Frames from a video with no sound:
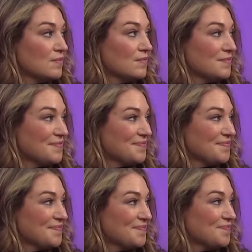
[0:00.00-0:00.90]

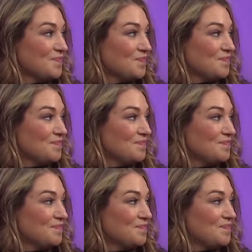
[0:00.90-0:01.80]

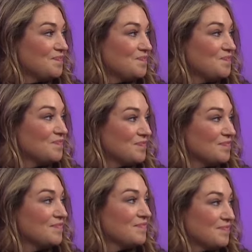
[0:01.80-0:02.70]

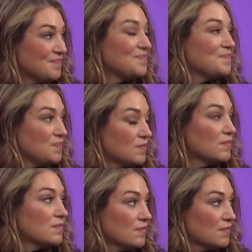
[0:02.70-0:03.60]

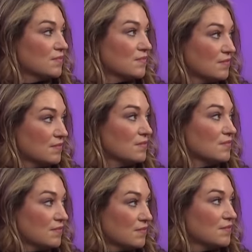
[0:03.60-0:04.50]

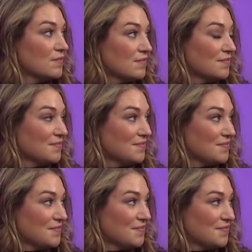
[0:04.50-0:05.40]

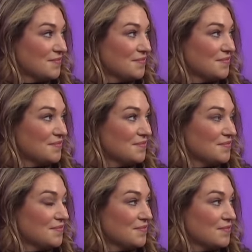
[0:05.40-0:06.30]

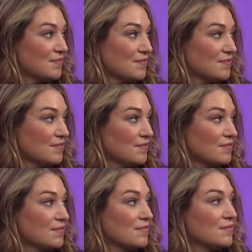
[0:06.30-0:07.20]

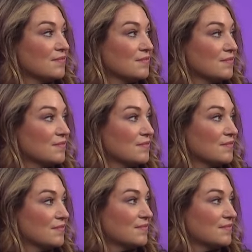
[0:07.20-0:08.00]
This person isn't speaking.